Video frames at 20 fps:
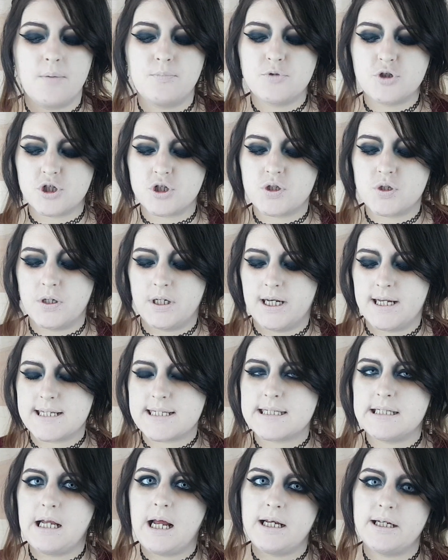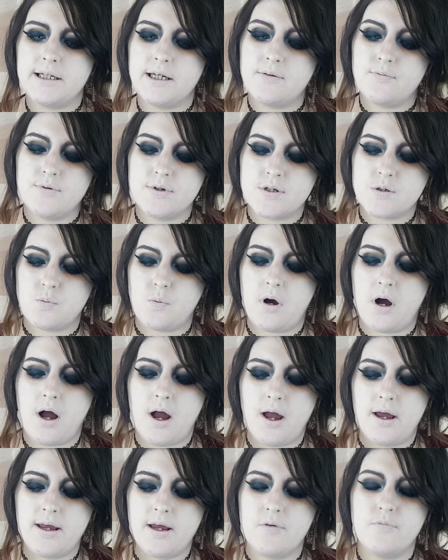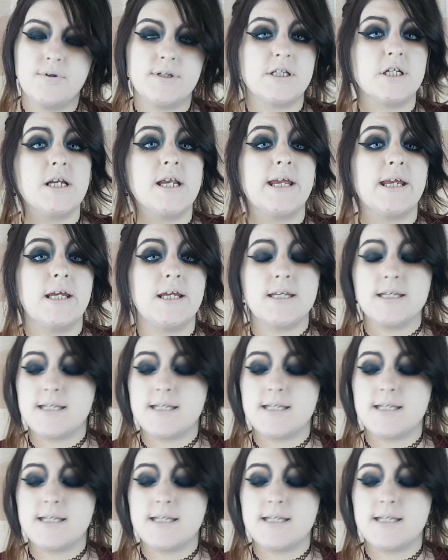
I'm just doing it slightly different to what I originally